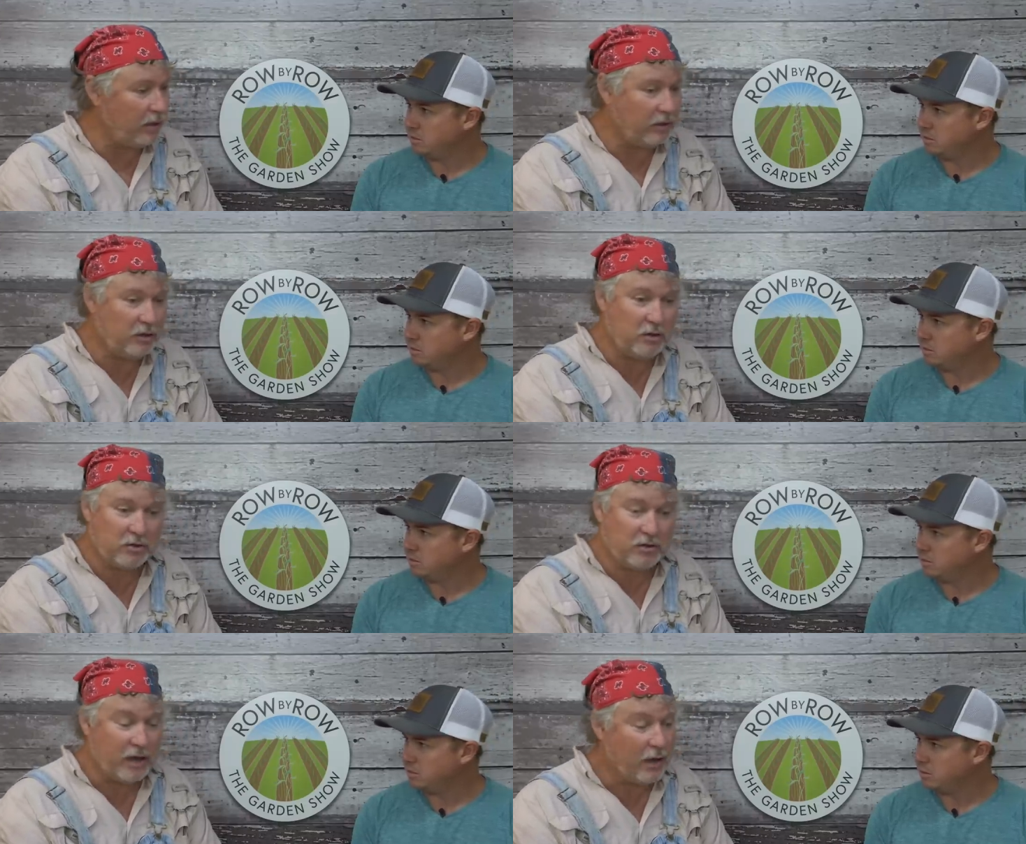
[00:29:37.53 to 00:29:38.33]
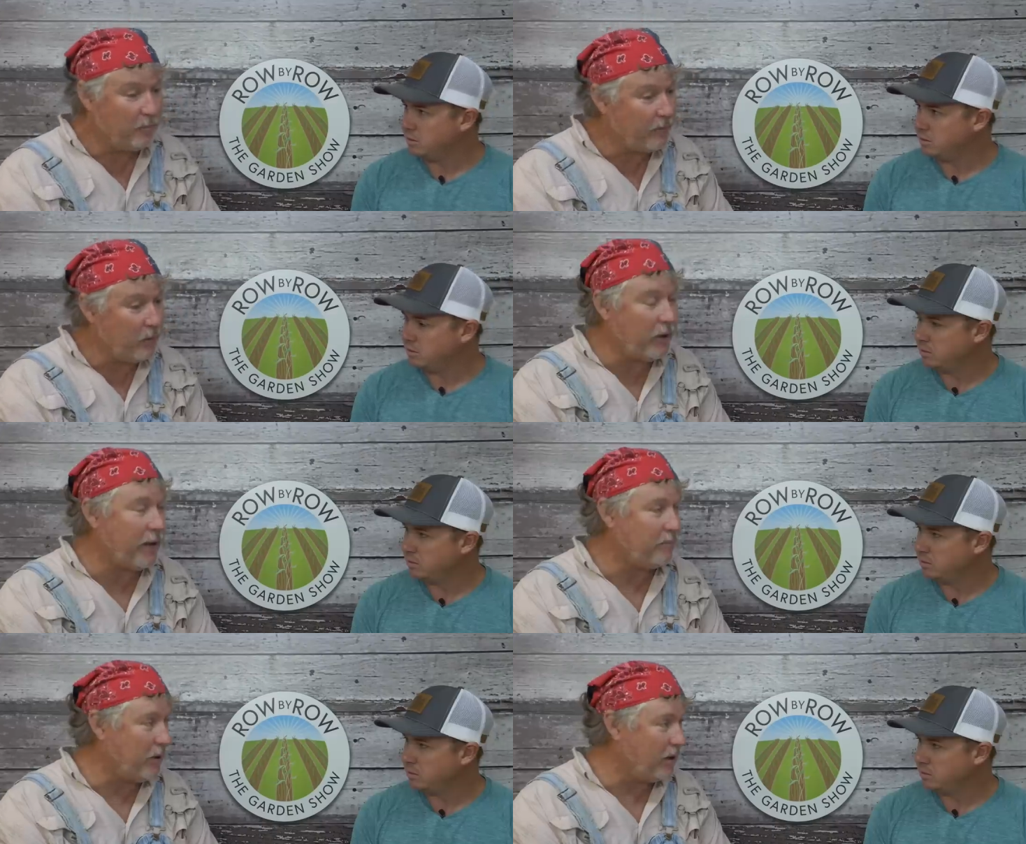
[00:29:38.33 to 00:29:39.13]
Speaker 1: a huge, man, we
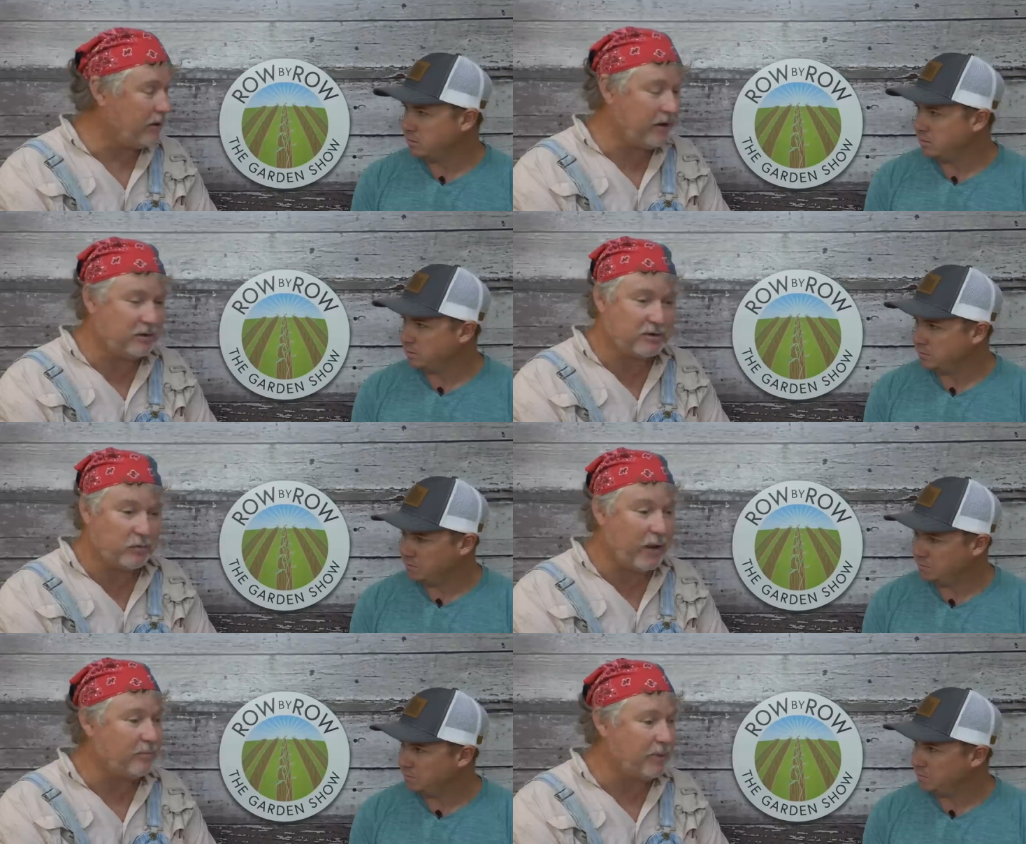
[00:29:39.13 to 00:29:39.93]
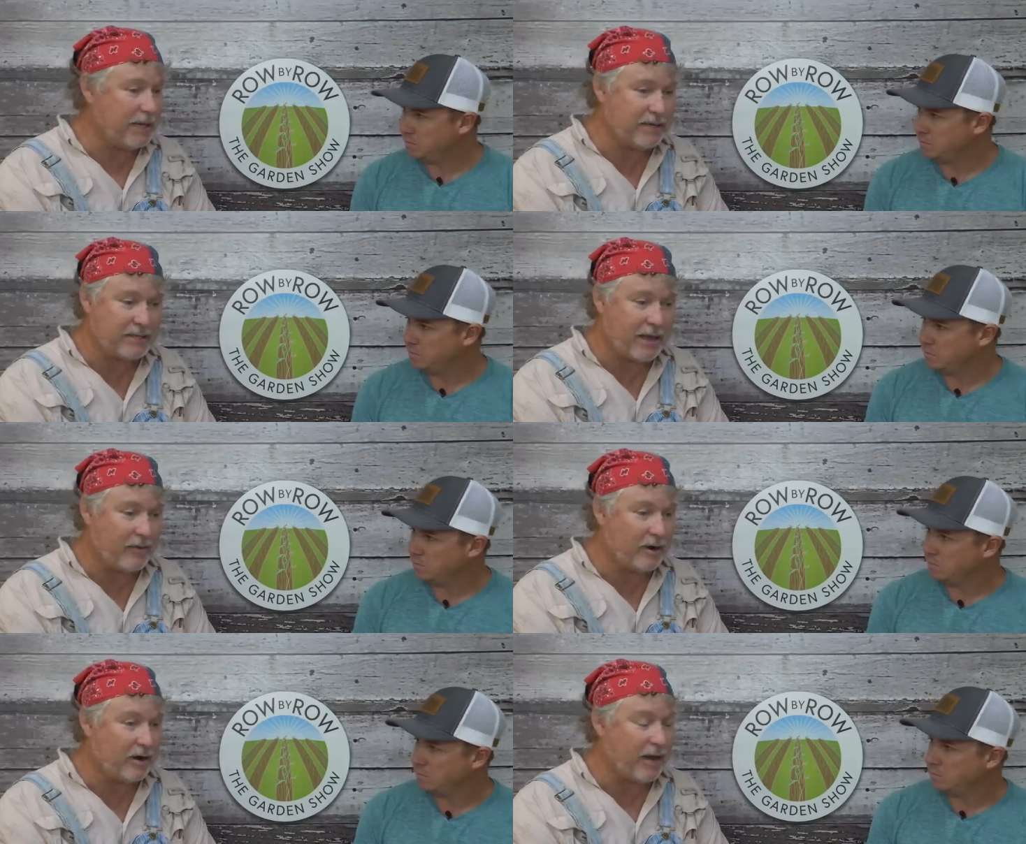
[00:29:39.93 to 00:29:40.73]
had pollinators. We had bees out
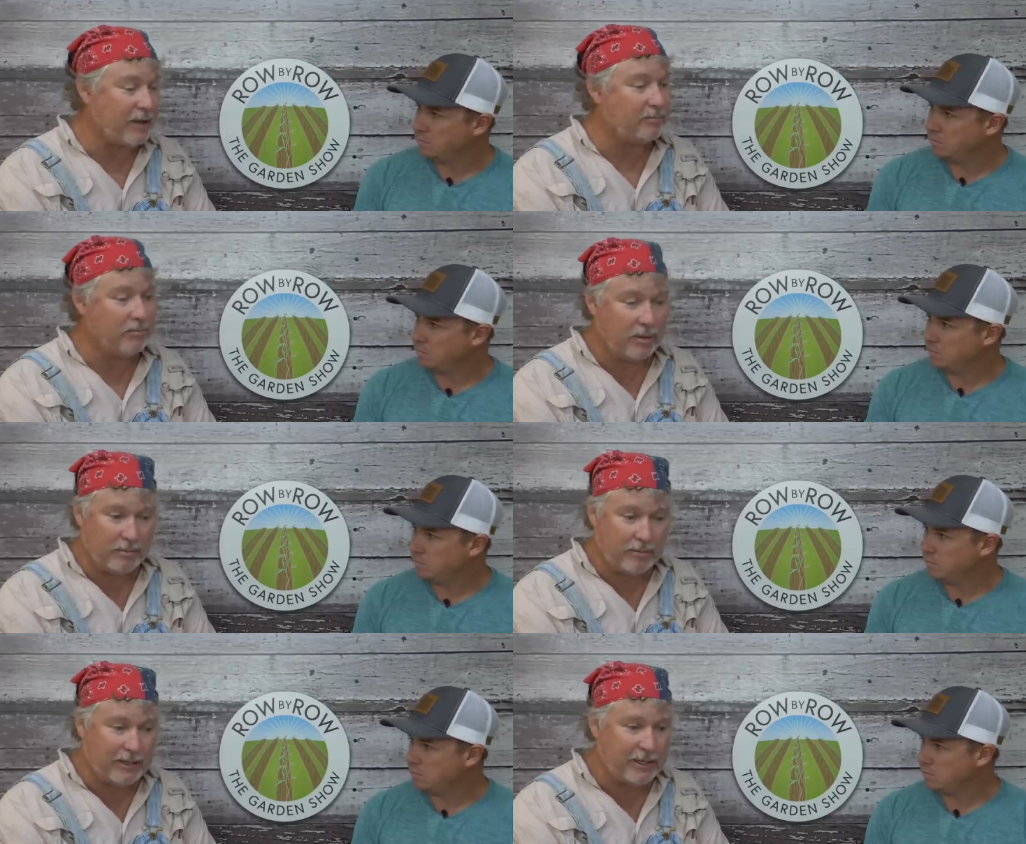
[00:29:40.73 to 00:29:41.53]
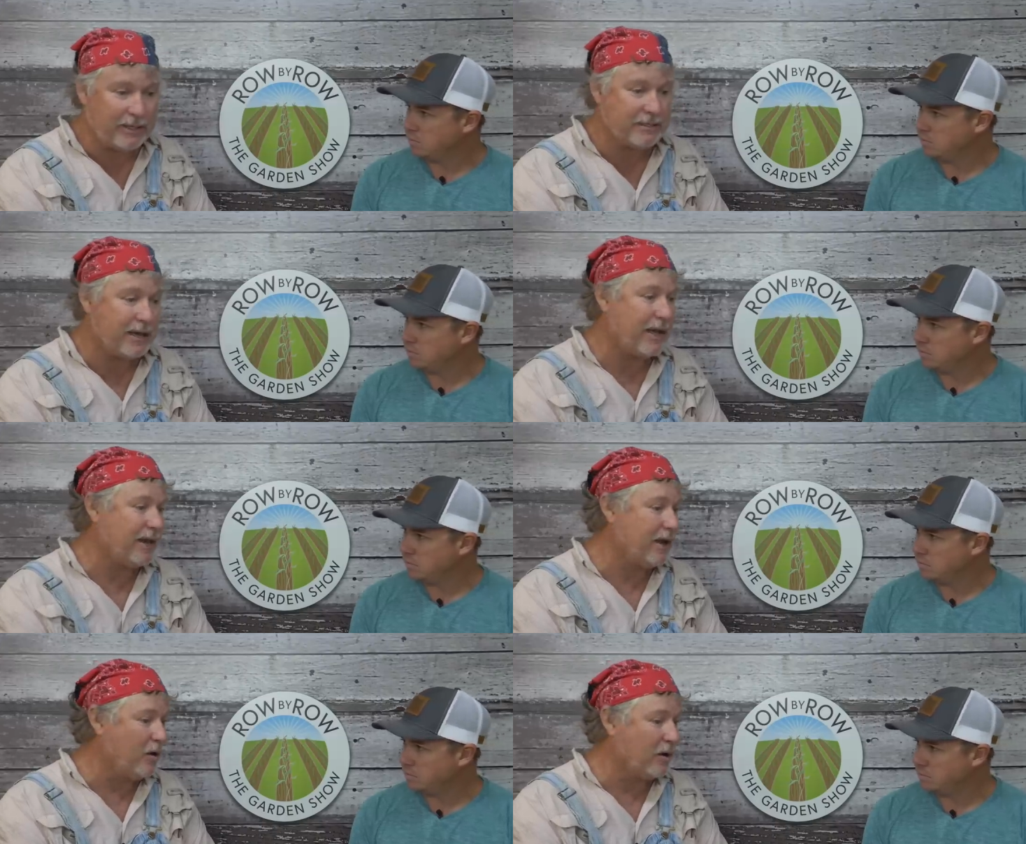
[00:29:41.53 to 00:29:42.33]
there. I had bumblebees. I
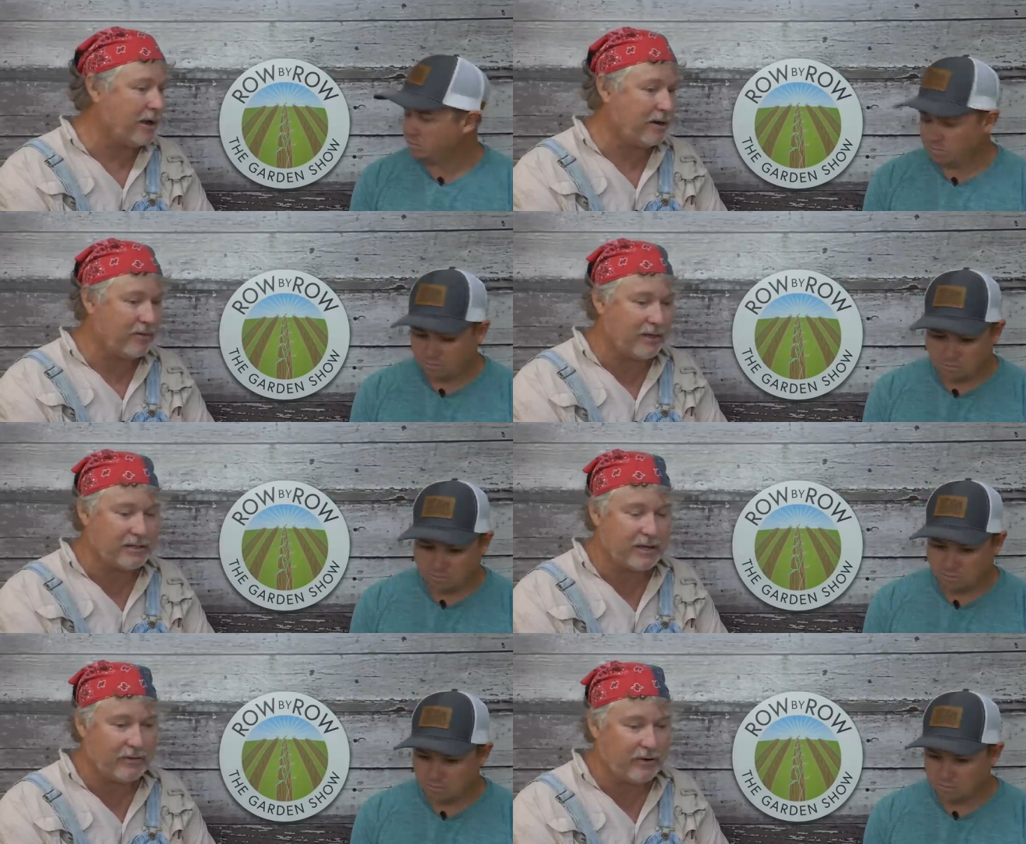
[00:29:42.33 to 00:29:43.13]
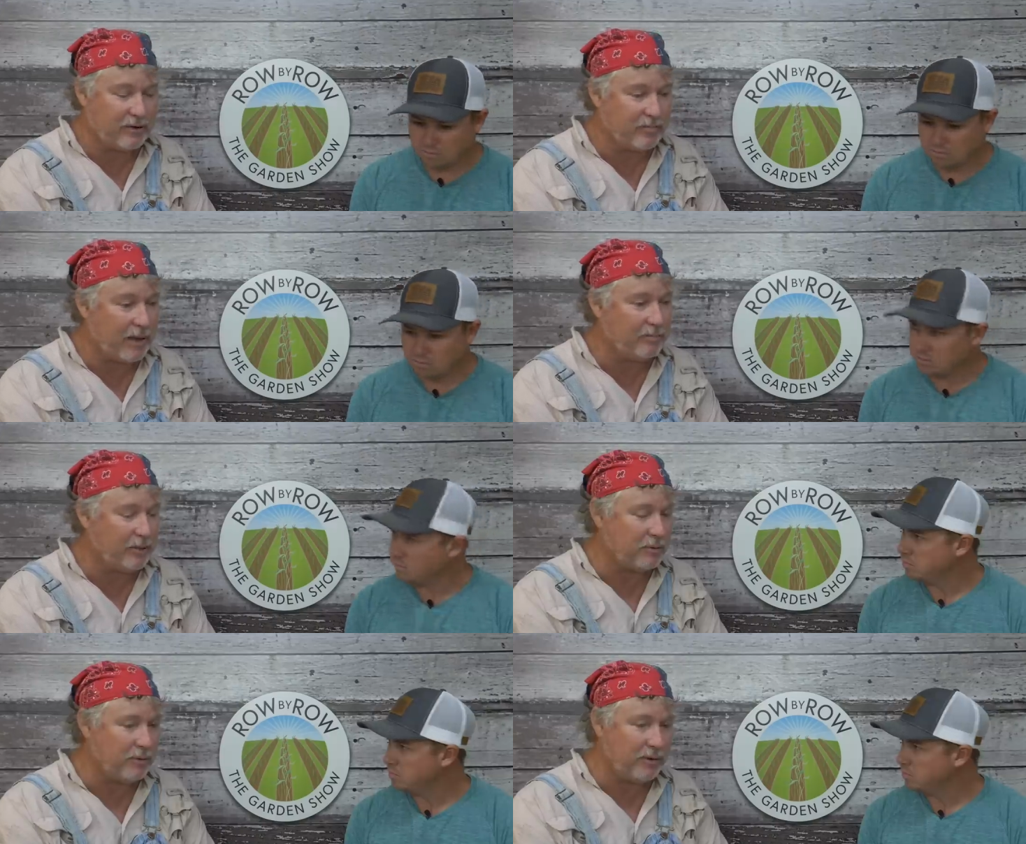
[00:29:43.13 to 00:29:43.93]
had all kind of things out there in my
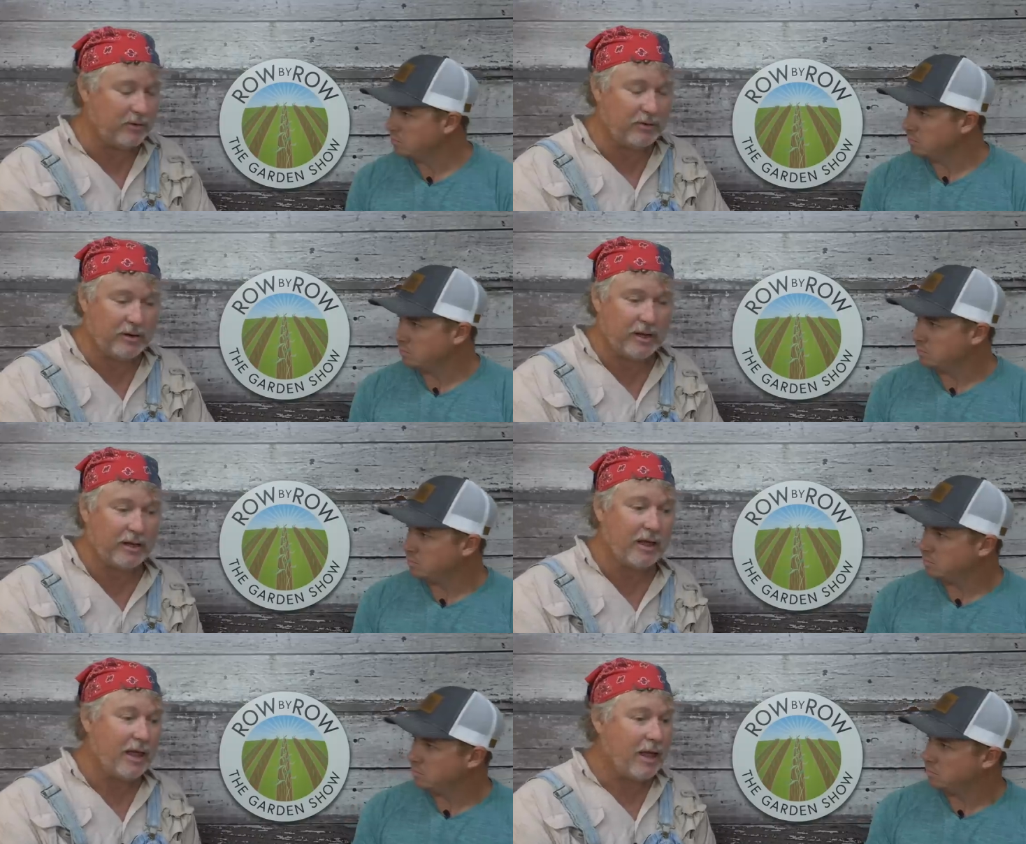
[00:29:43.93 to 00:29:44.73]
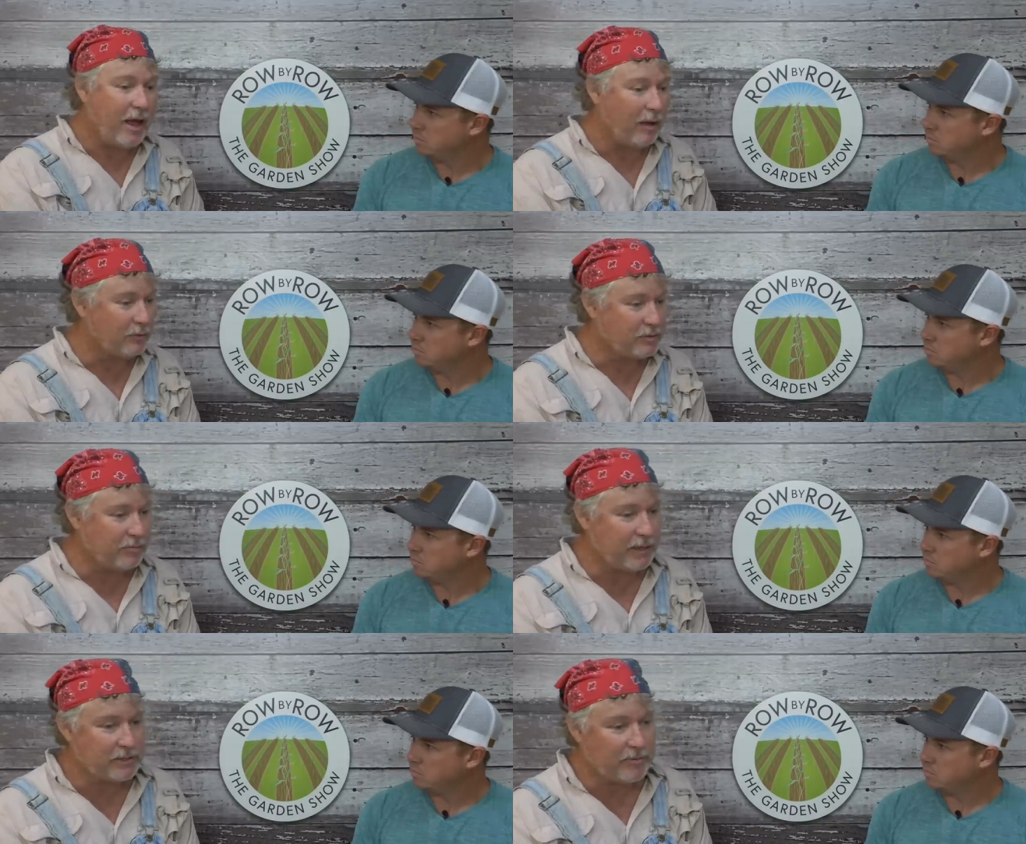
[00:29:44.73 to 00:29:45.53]
buckwheat the other day. I was
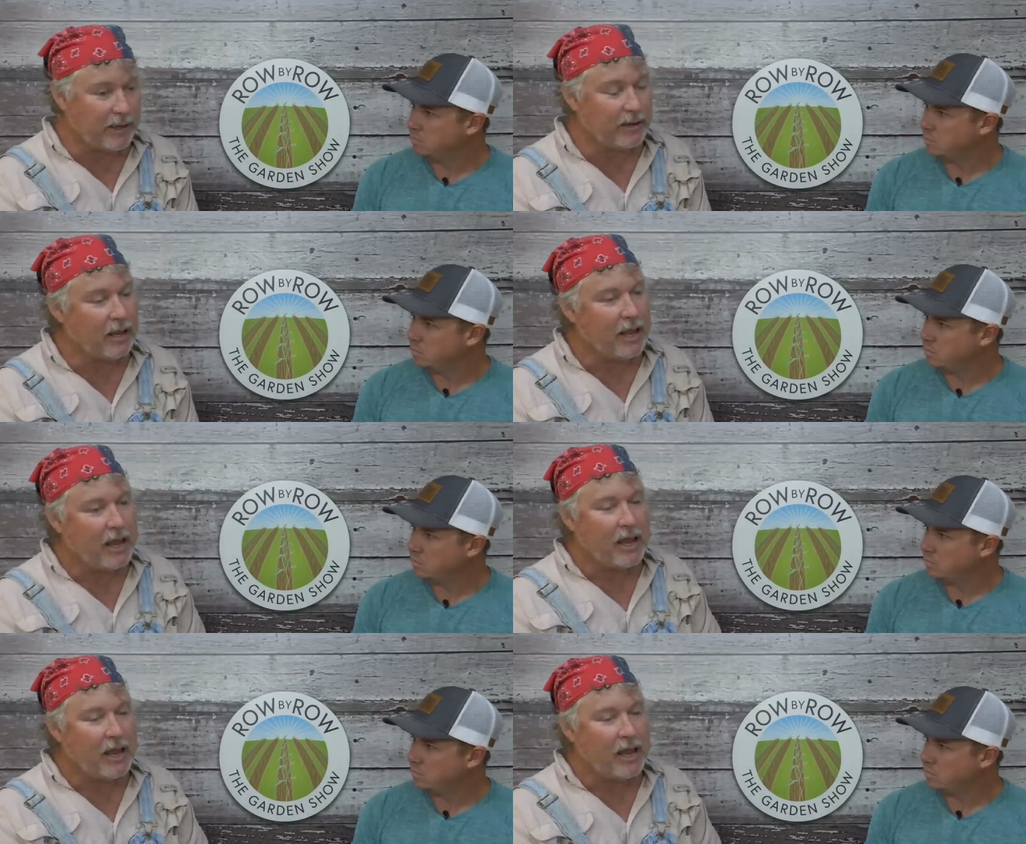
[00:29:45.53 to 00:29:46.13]
amazed about it.